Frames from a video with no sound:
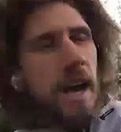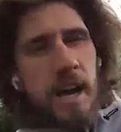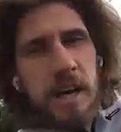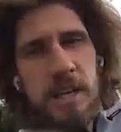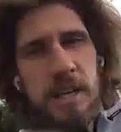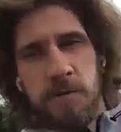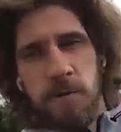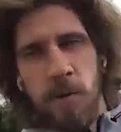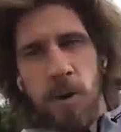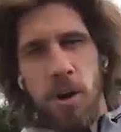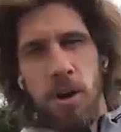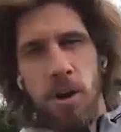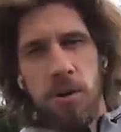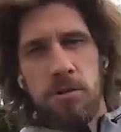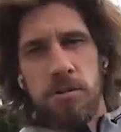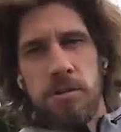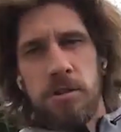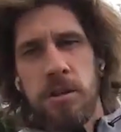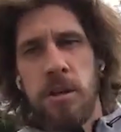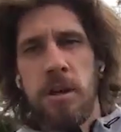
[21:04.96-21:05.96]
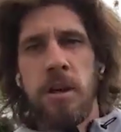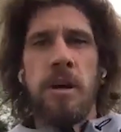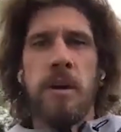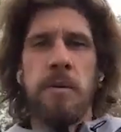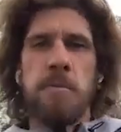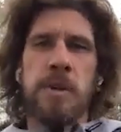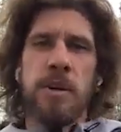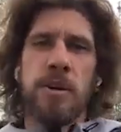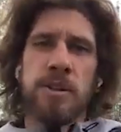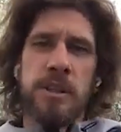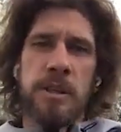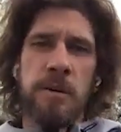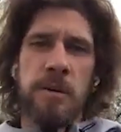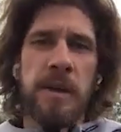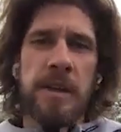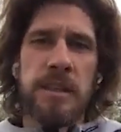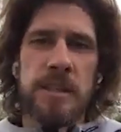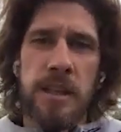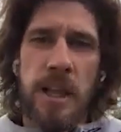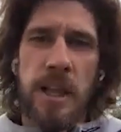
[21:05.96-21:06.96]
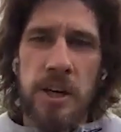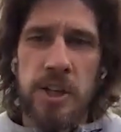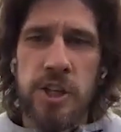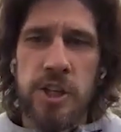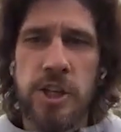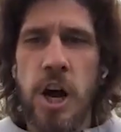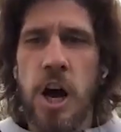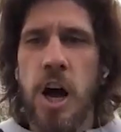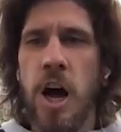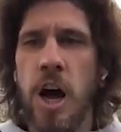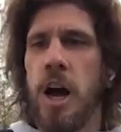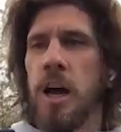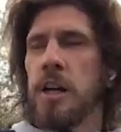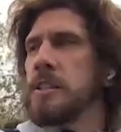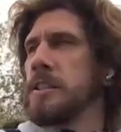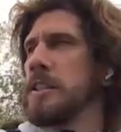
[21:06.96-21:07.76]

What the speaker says: guy's fault because he missed last shot.